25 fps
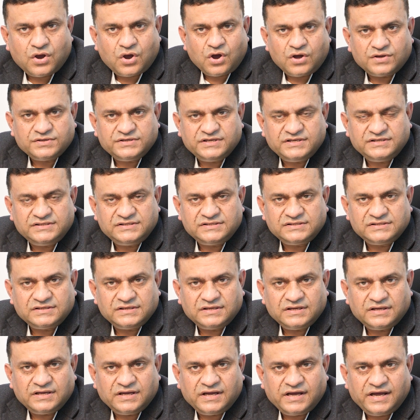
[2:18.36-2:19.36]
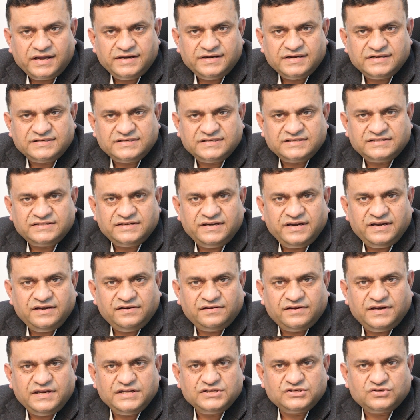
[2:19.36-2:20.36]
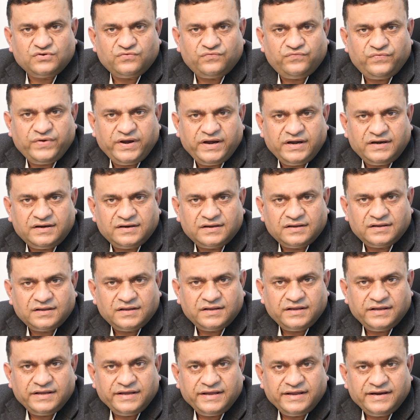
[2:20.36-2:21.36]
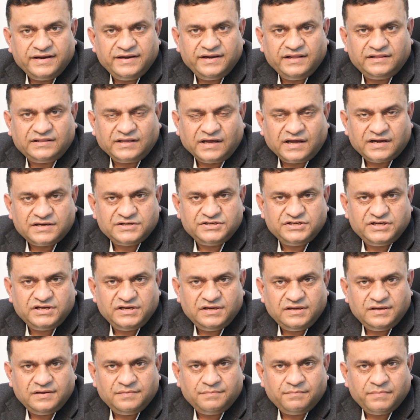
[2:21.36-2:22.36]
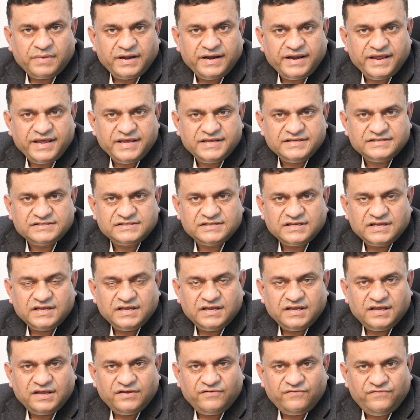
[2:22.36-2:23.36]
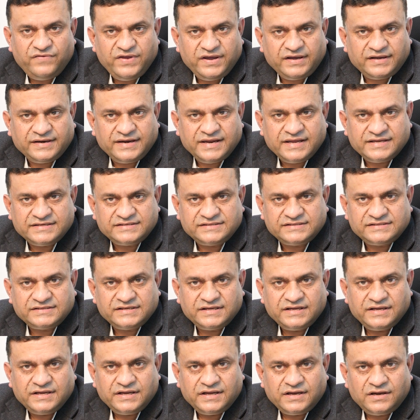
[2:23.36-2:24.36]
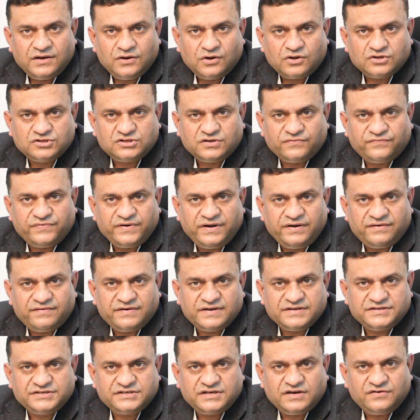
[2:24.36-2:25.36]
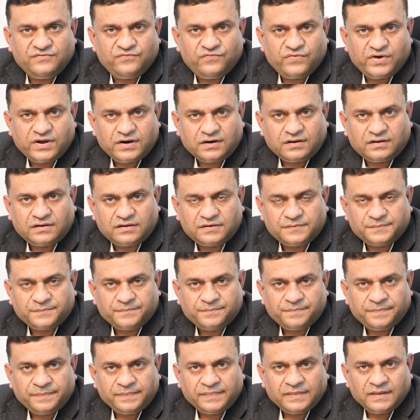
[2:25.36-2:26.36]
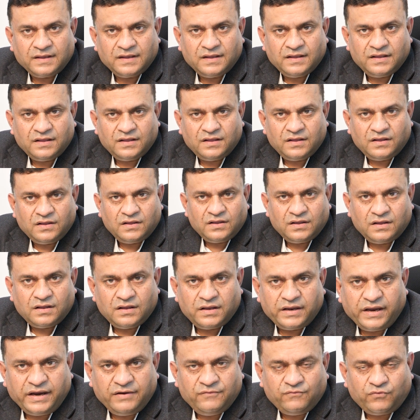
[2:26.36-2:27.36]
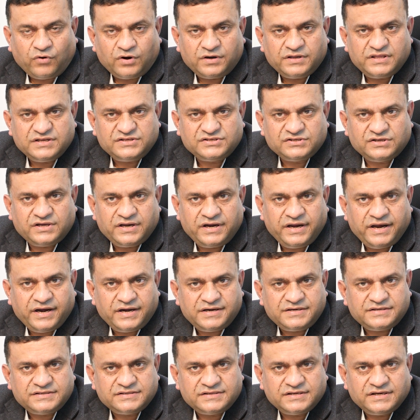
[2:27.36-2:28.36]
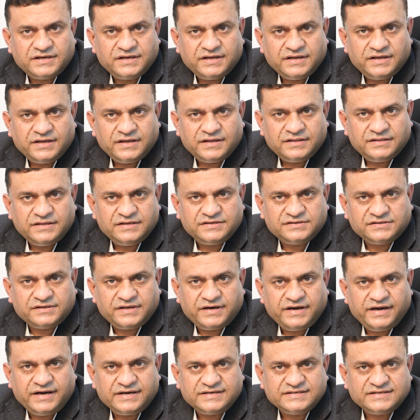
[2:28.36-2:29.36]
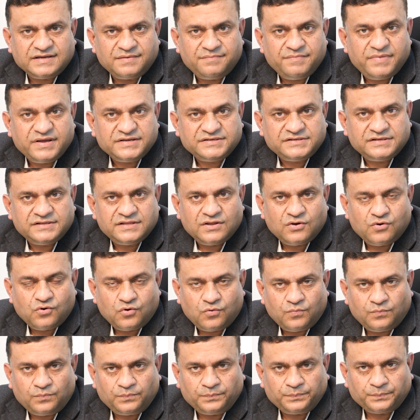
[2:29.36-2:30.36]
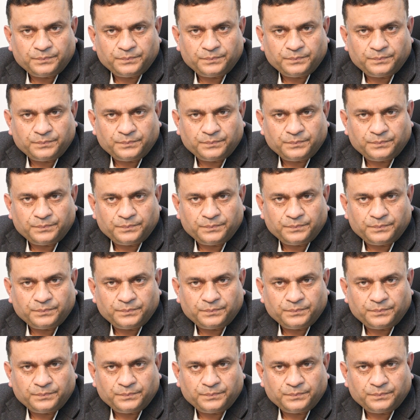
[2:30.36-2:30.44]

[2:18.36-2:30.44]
causes unnecessary increase of weight, lethargy, malaise, weakness, loss of interest in work. And what this creates a mess in the home.